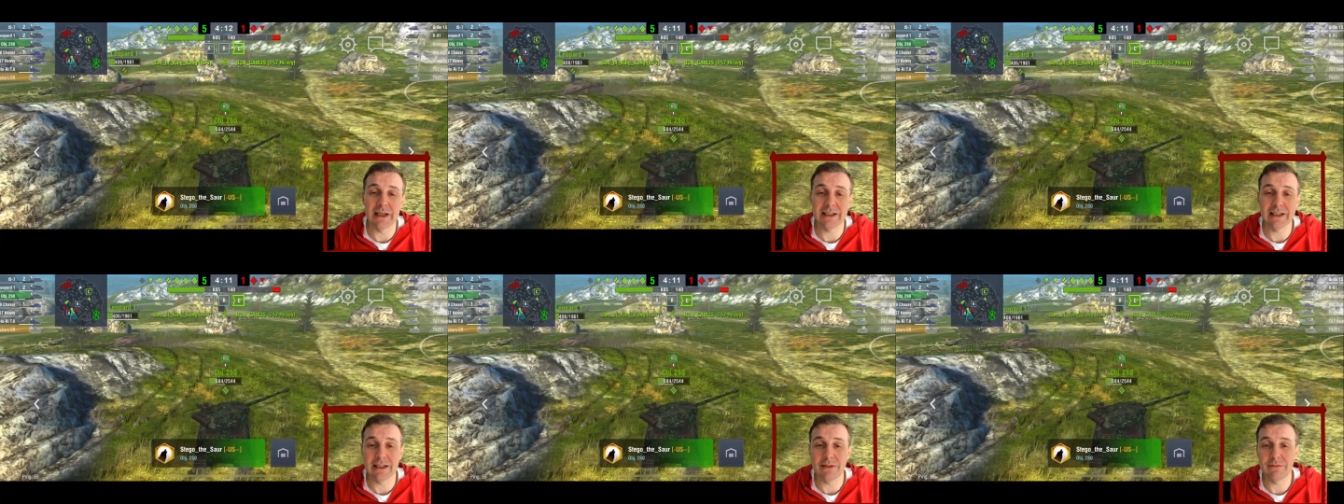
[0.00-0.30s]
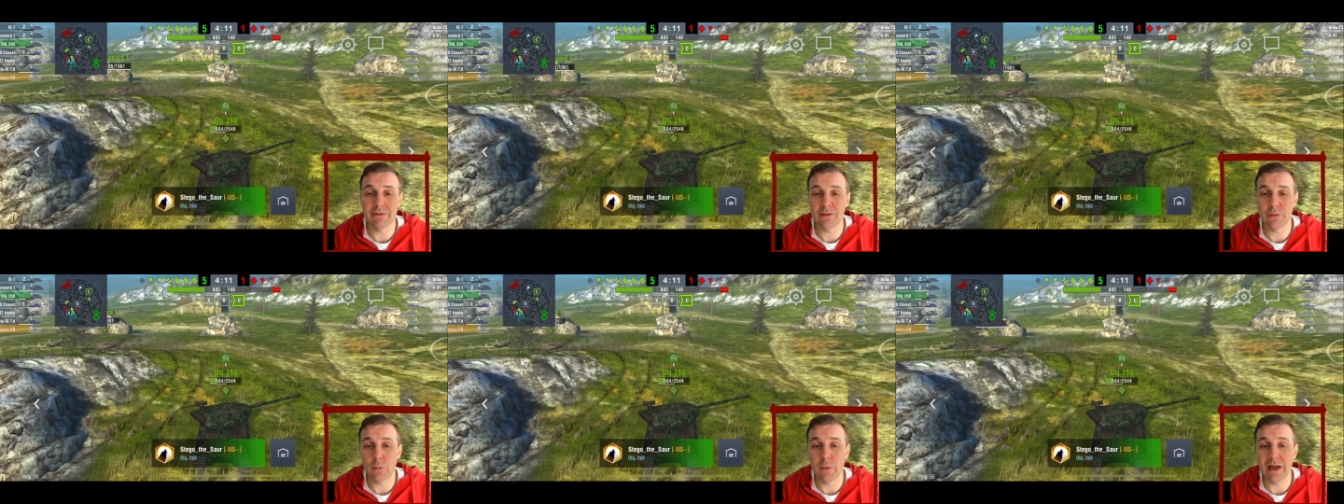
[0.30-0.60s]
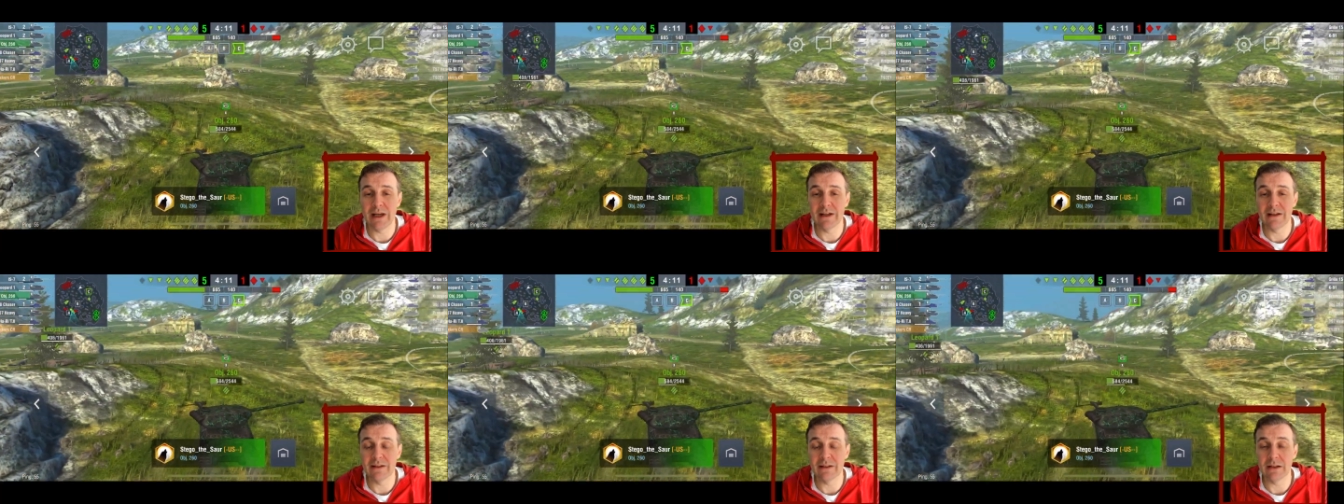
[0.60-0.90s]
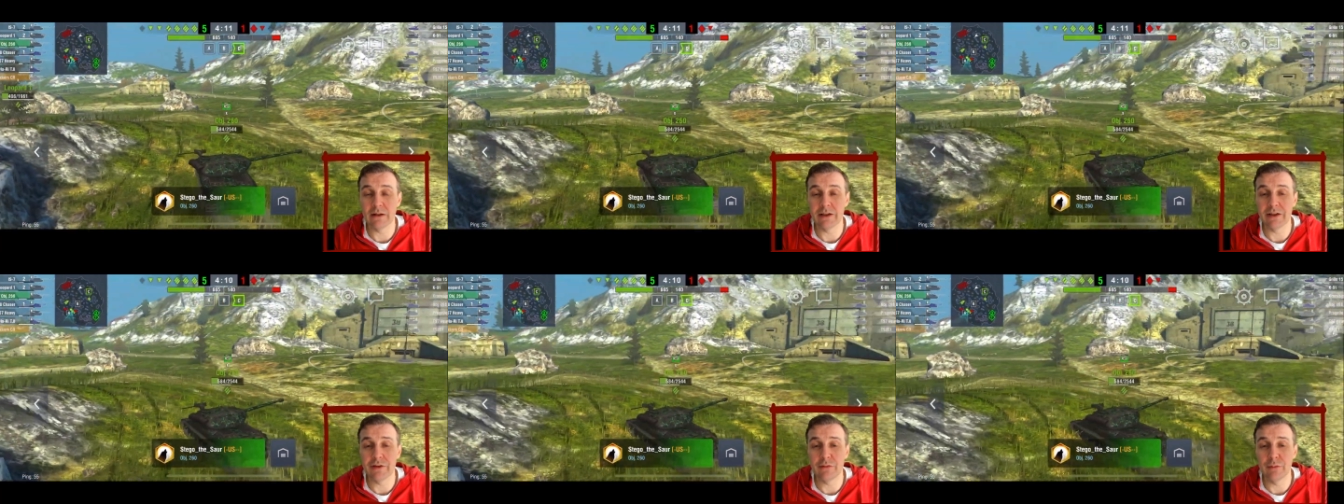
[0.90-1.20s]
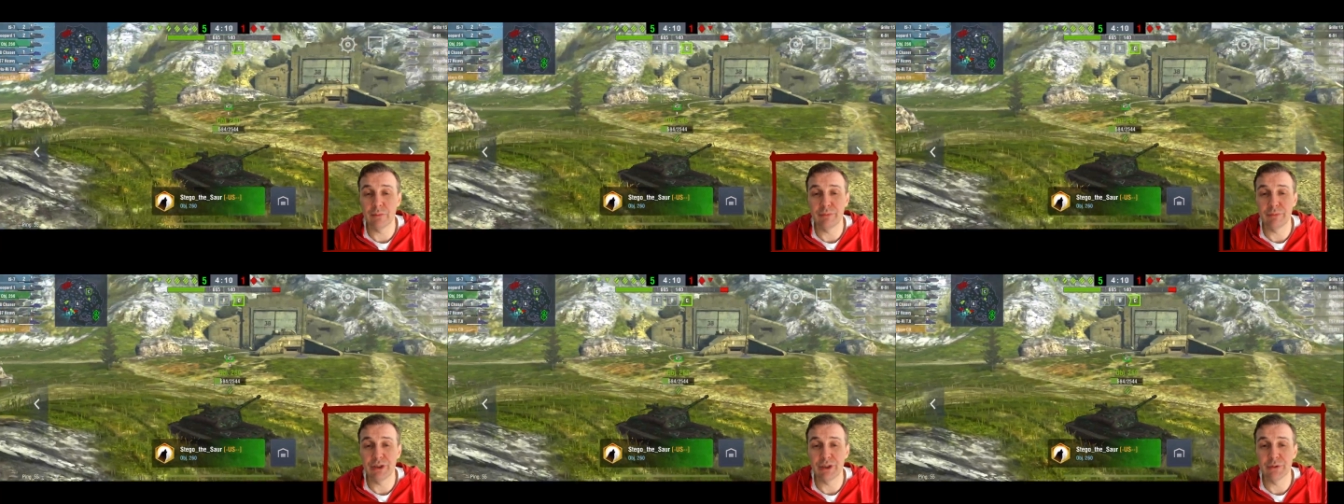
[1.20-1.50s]
and given the way that they like
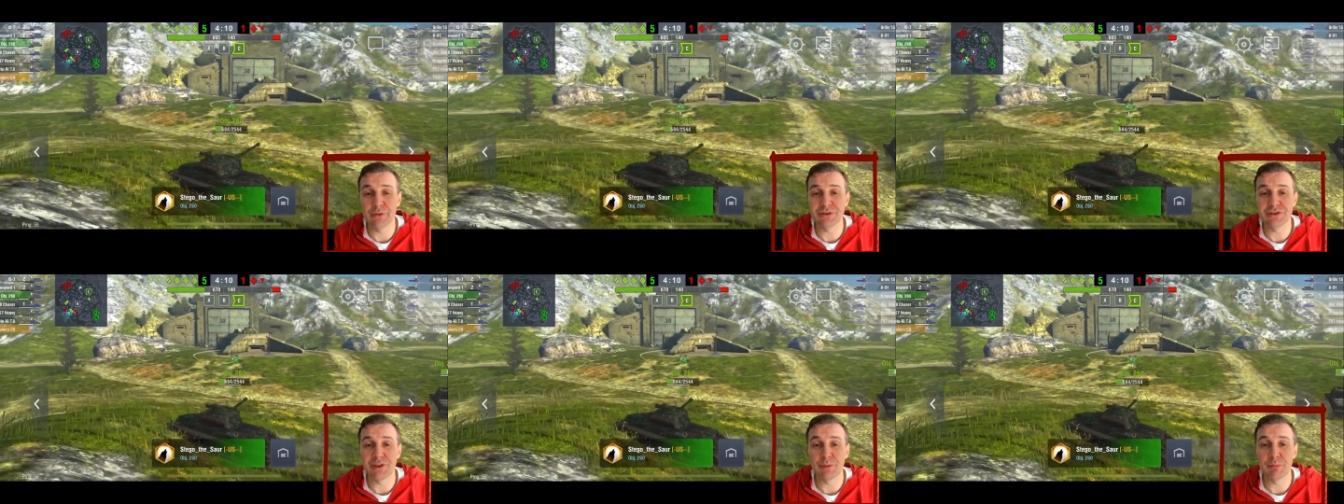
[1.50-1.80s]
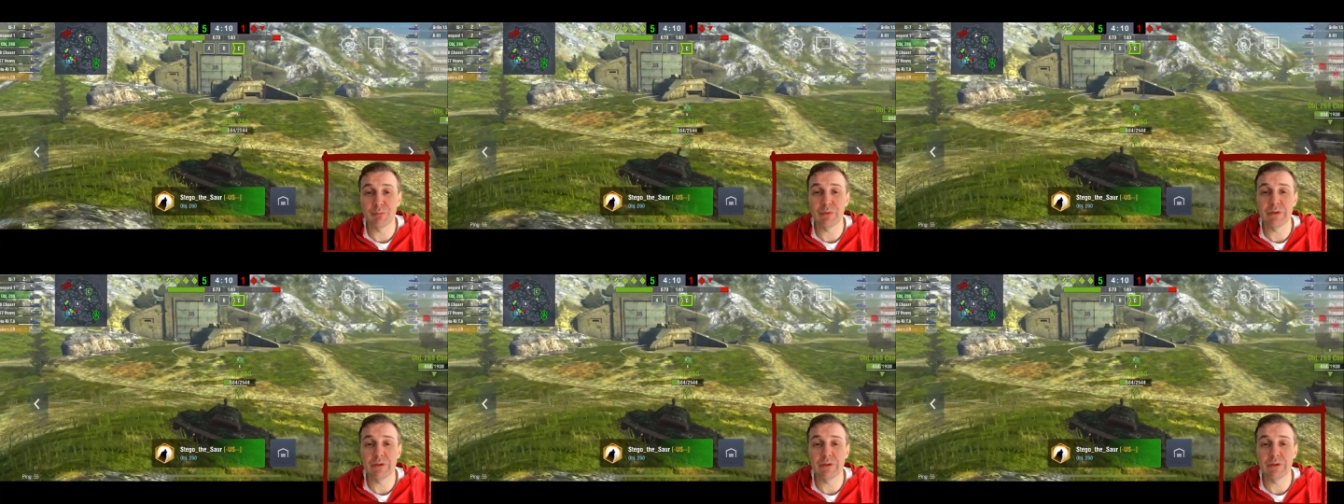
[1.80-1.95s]
to abuse the